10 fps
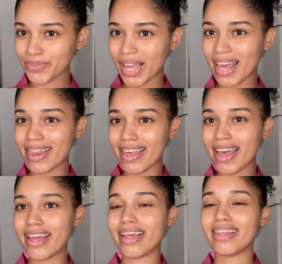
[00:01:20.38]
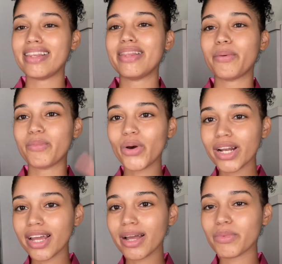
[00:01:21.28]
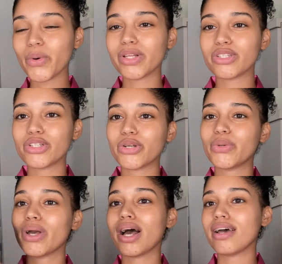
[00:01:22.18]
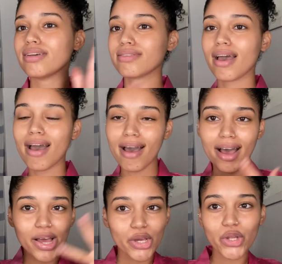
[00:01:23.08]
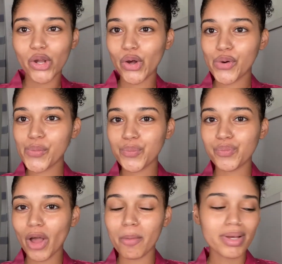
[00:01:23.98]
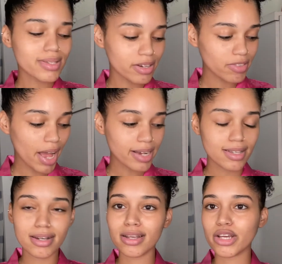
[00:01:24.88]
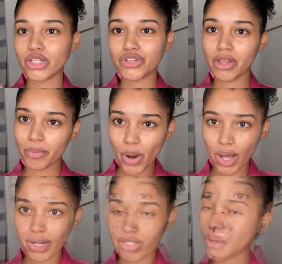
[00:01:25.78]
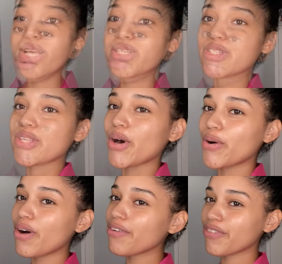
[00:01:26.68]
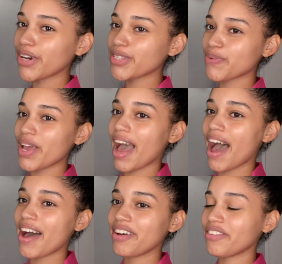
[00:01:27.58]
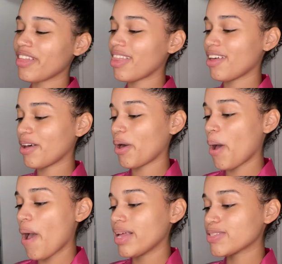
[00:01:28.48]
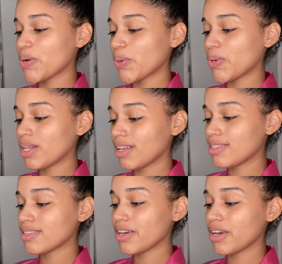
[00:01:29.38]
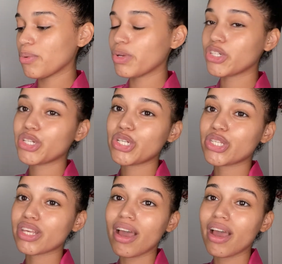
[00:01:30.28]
And then in the morning, I'm going to show you guys, you know, how my skin reacted to the products overnight. So first we have the Total Cleanser, which is